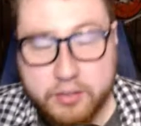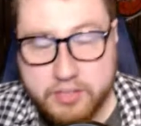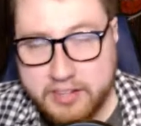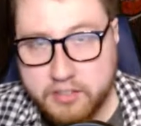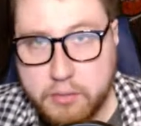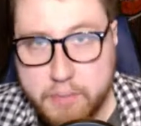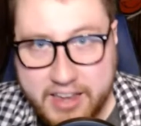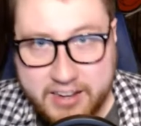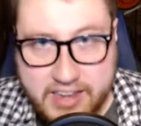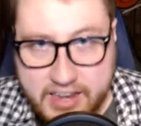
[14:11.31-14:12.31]
It looks like he's going to be
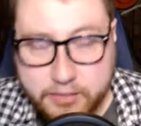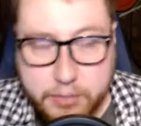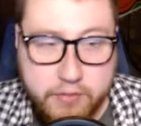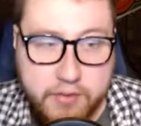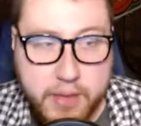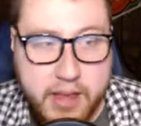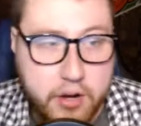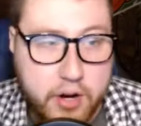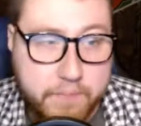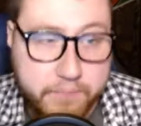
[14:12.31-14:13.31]
back next week from
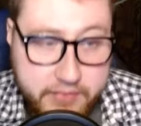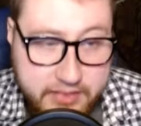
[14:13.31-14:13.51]
IR.